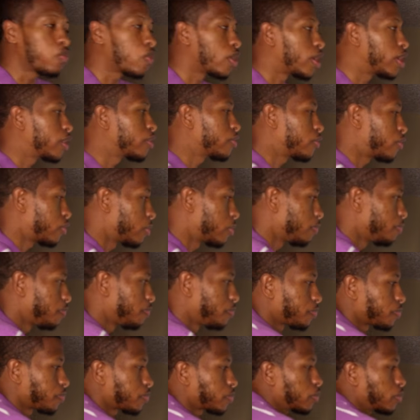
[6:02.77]
was
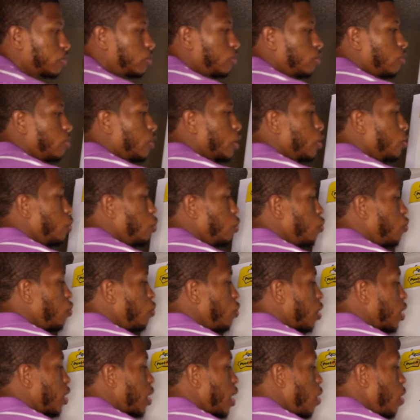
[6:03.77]
you
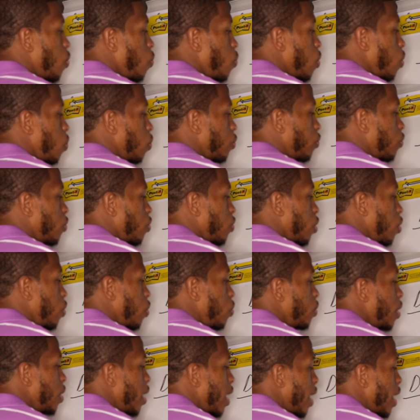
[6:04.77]
took out what was
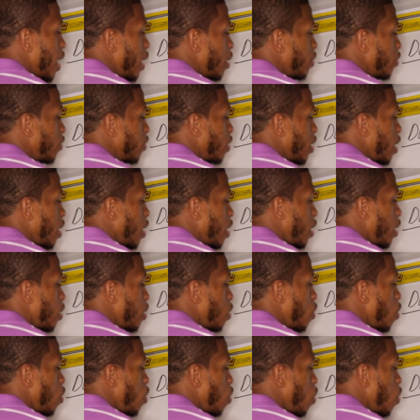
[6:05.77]
known as an
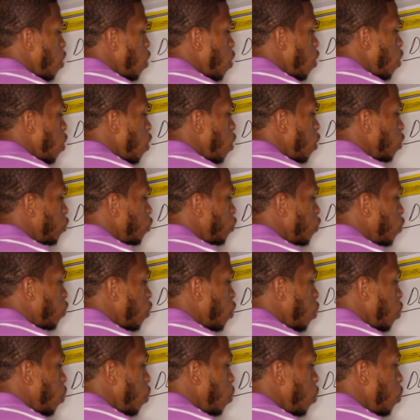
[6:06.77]

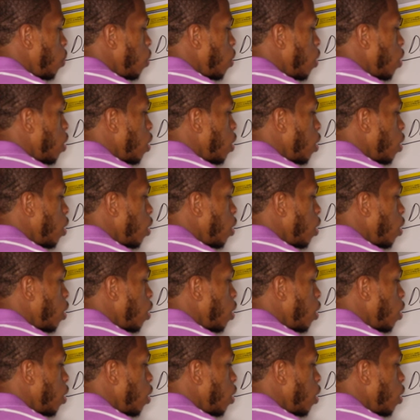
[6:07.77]
auto